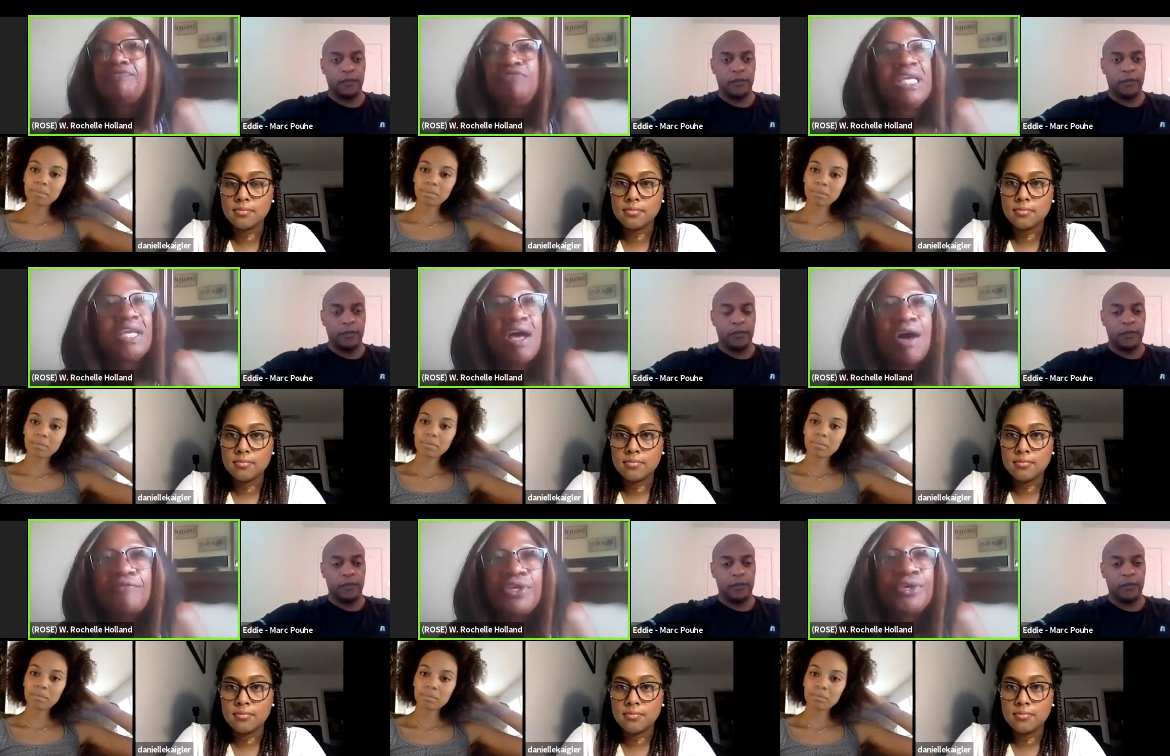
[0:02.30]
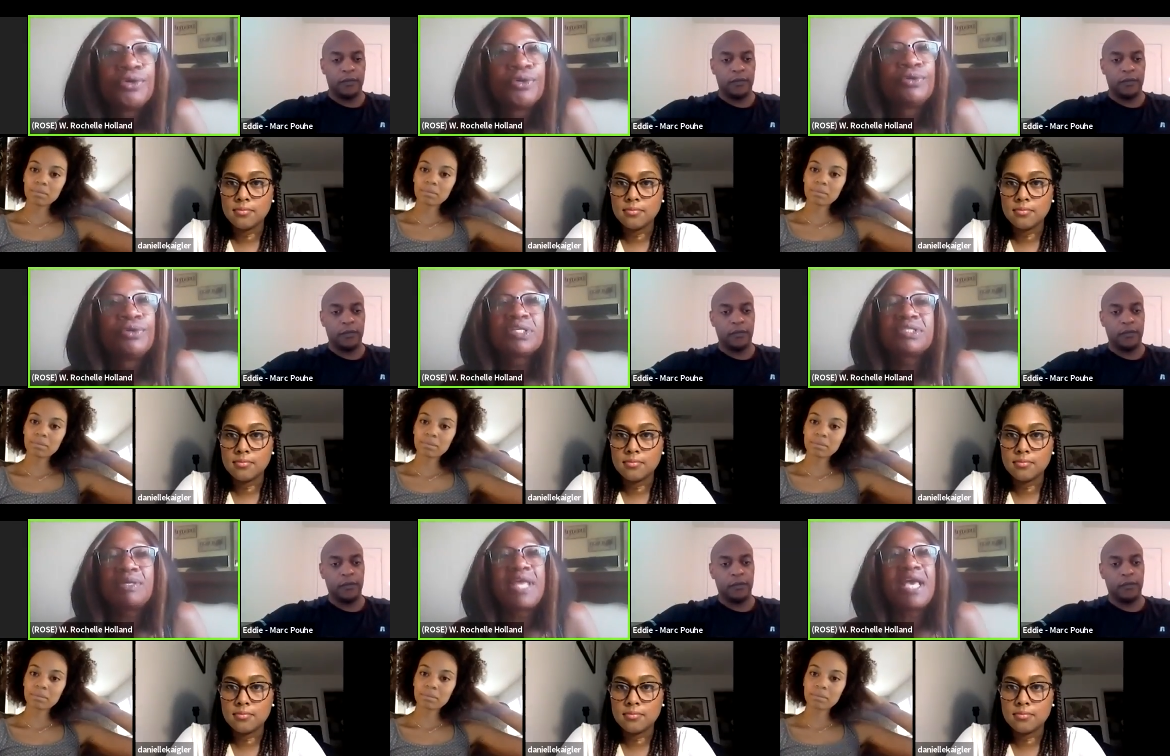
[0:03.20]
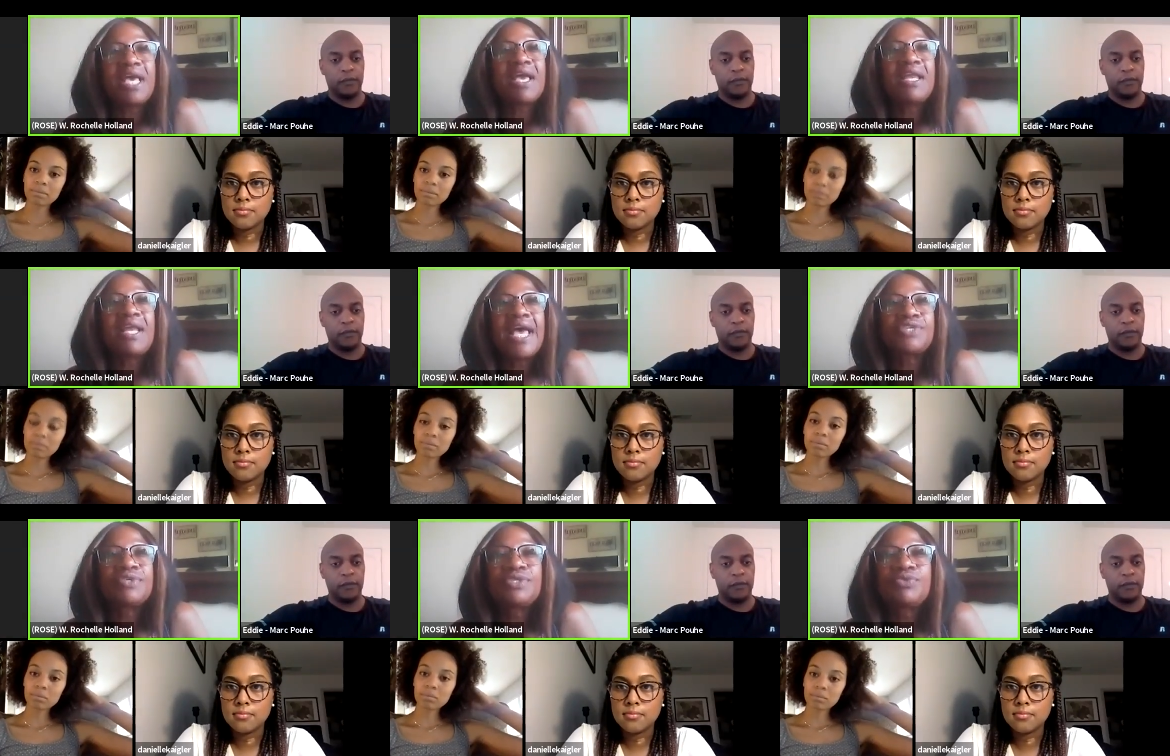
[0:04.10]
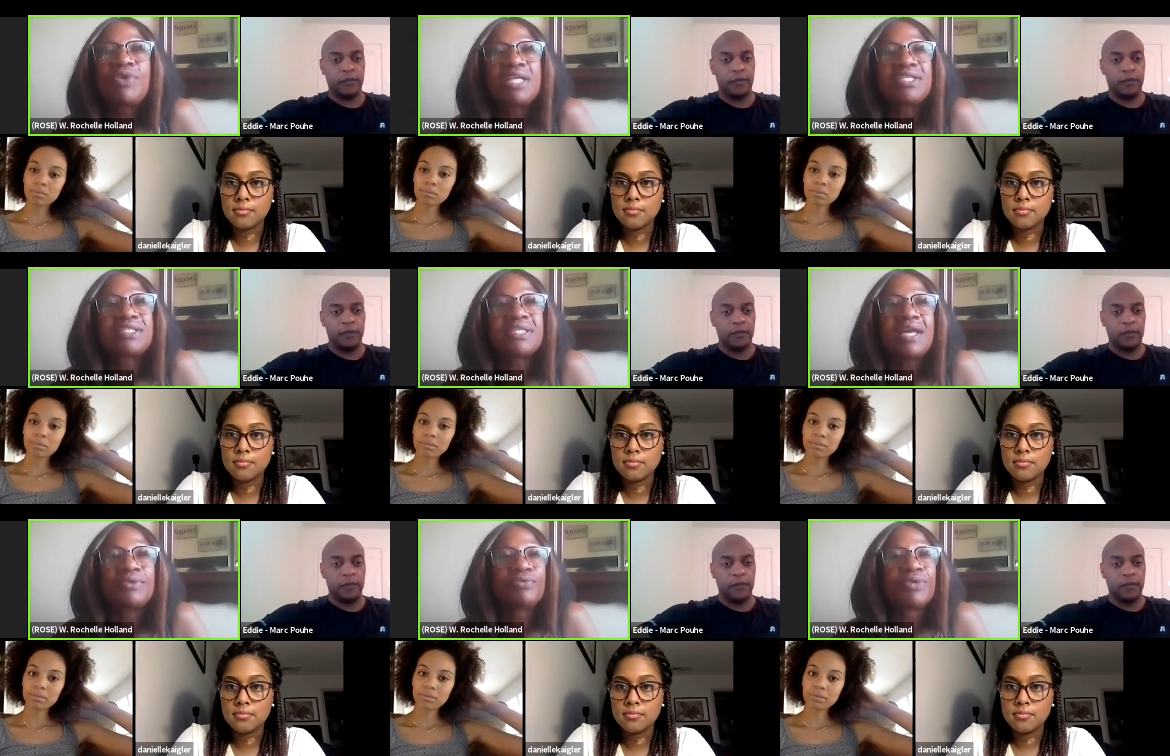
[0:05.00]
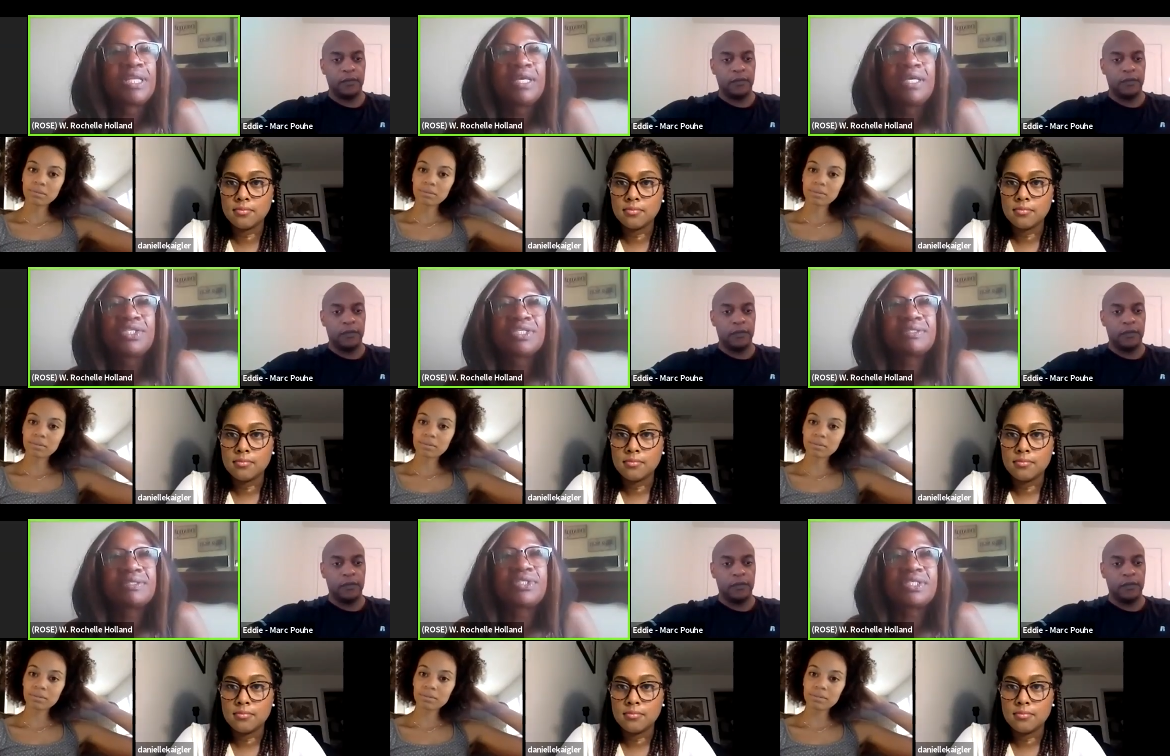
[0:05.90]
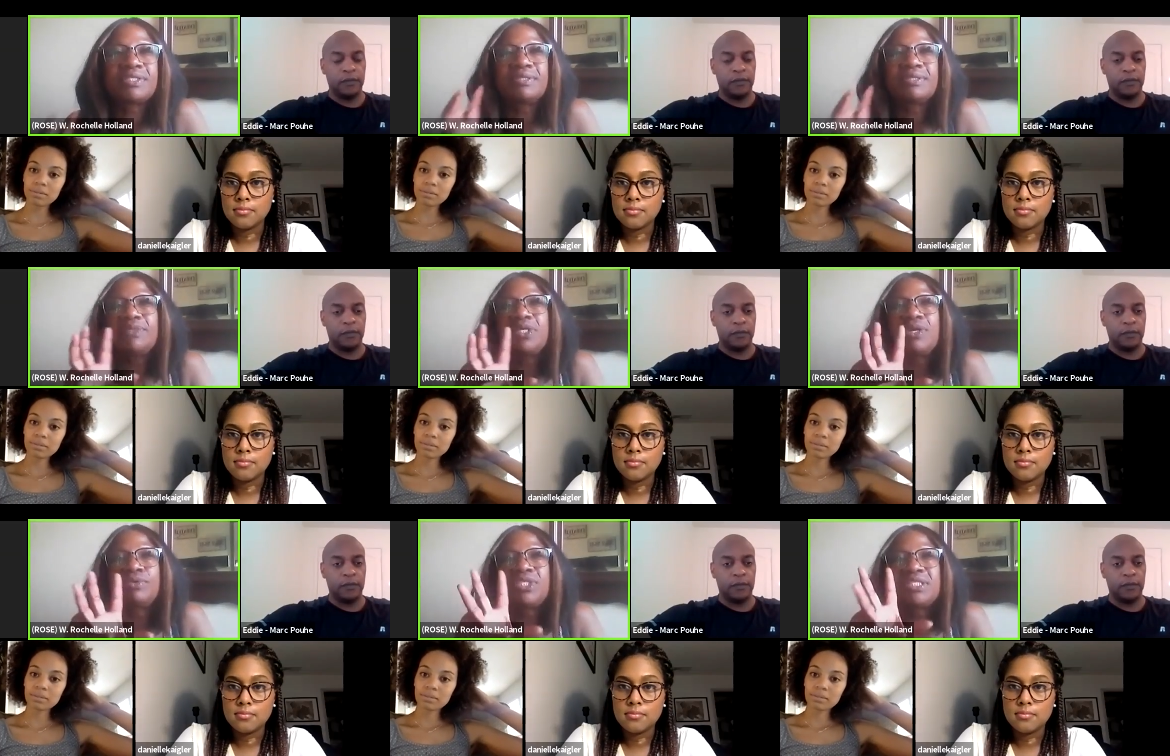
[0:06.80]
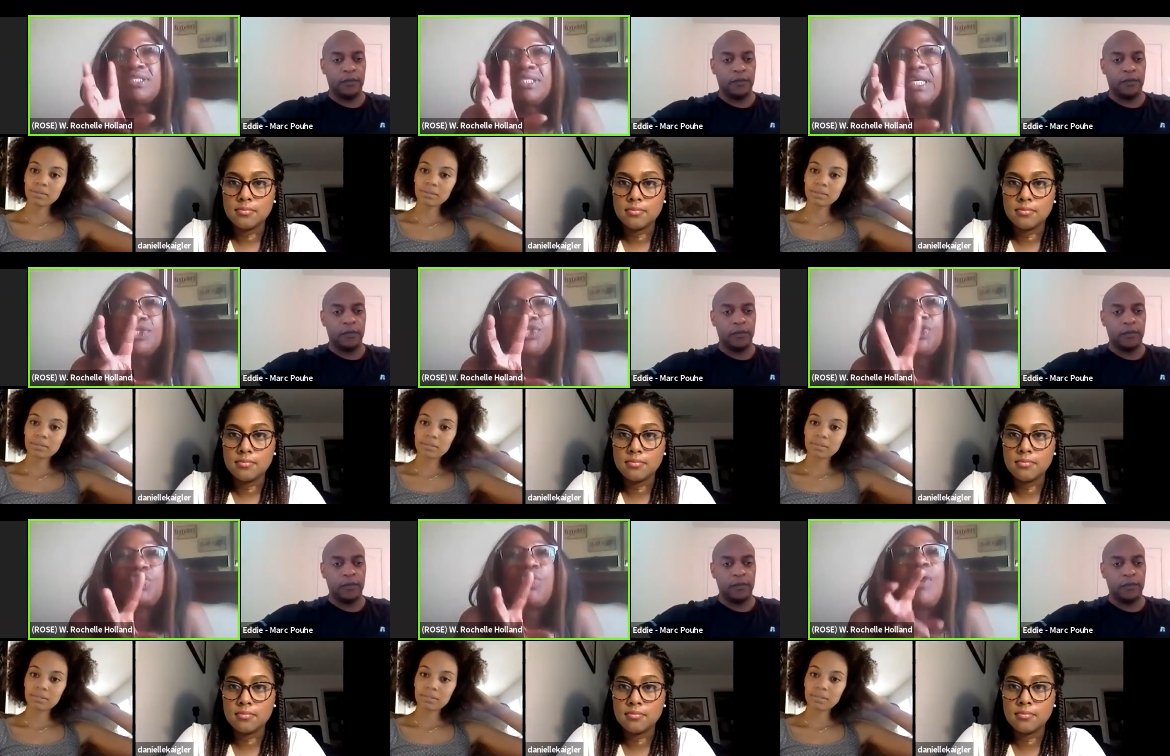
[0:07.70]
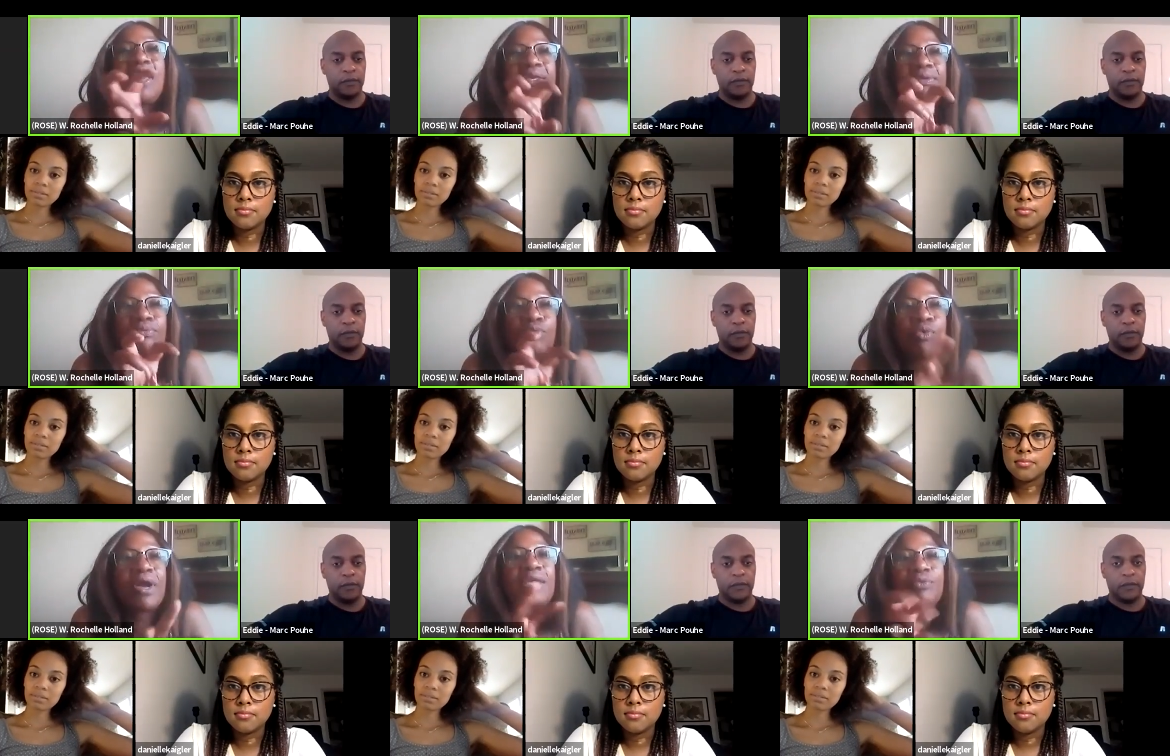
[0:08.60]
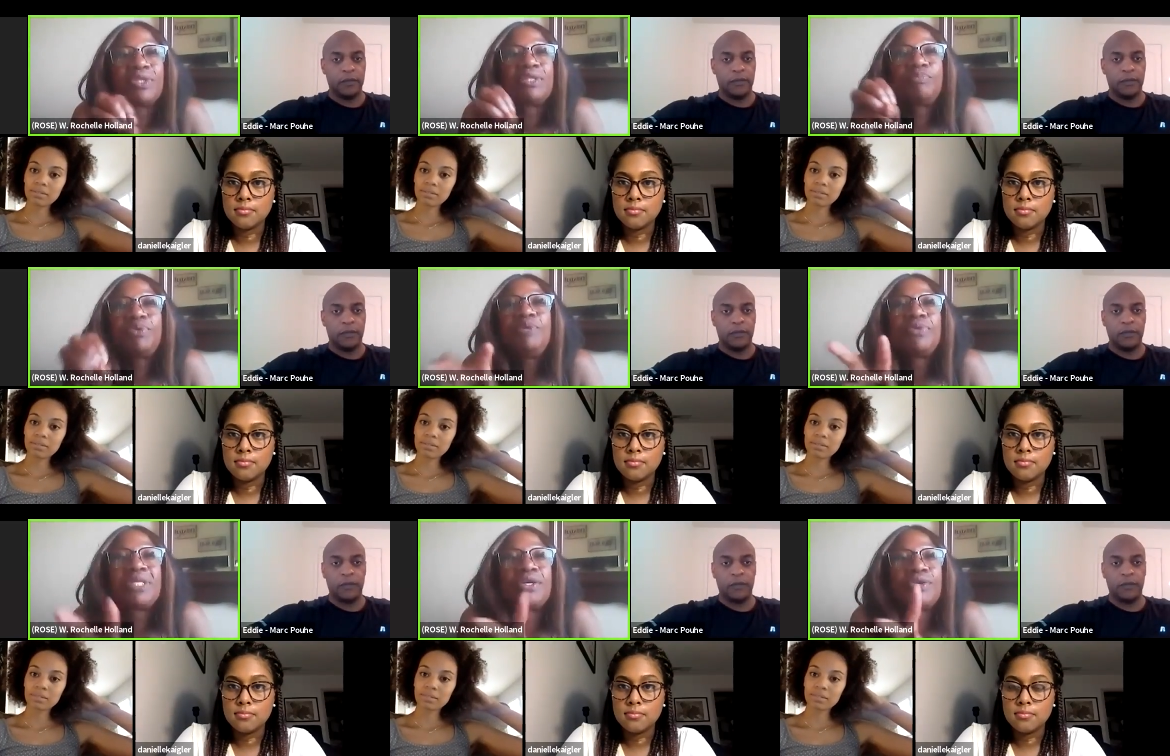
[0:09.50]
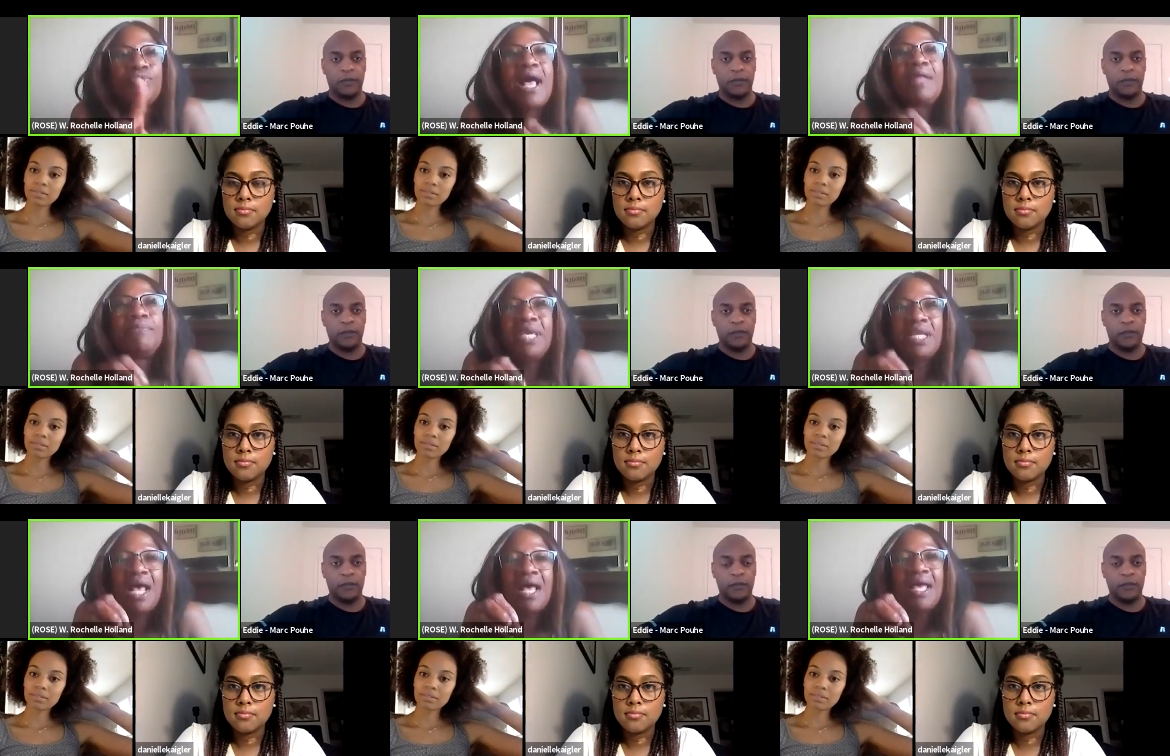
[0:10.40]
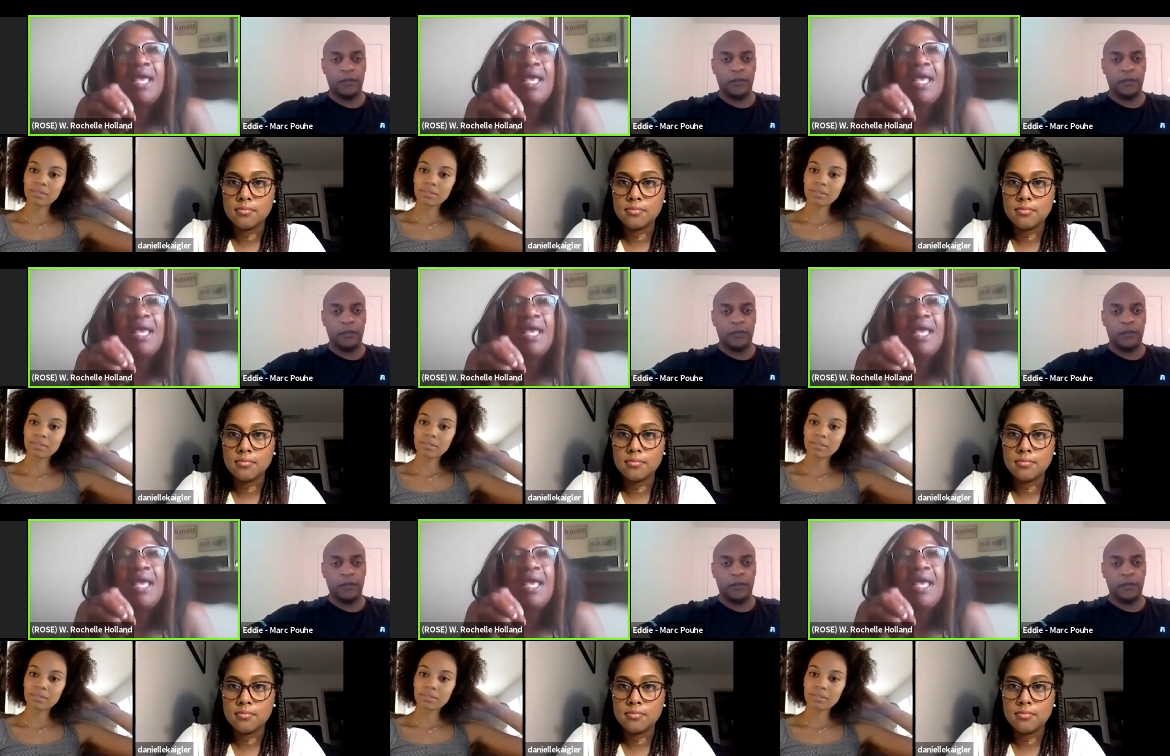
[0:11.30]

Speaker 1: feeding off of you because I'm that kind of actress where I just kind of really just just you know just enjoy working with the people that are around me and I